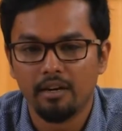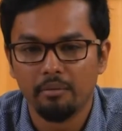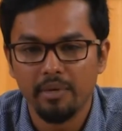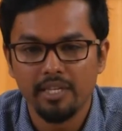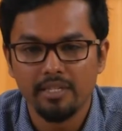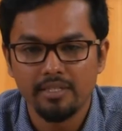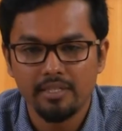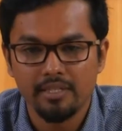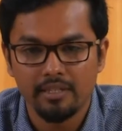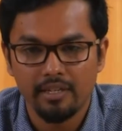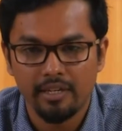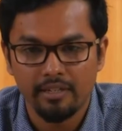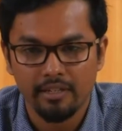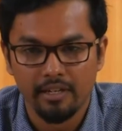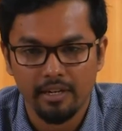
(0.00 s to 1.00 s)
means
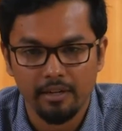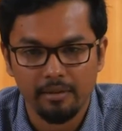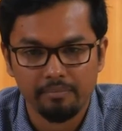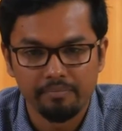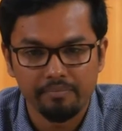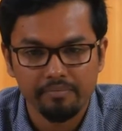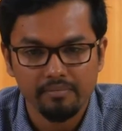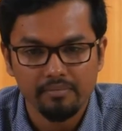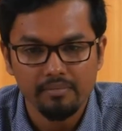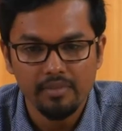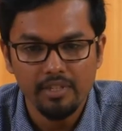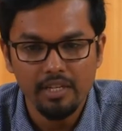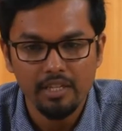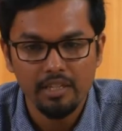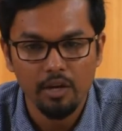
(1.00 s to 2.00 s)
that the
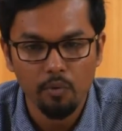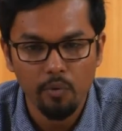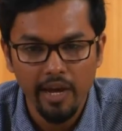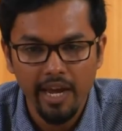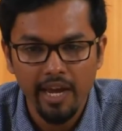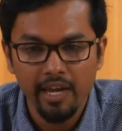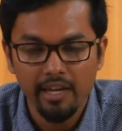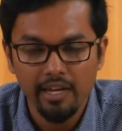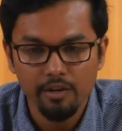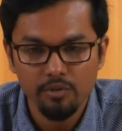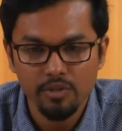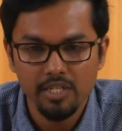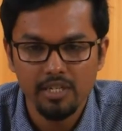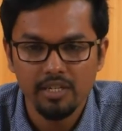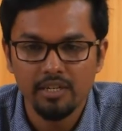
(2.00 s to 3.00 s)
way
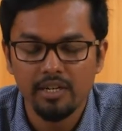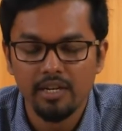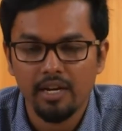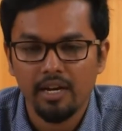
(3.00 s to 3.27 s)
user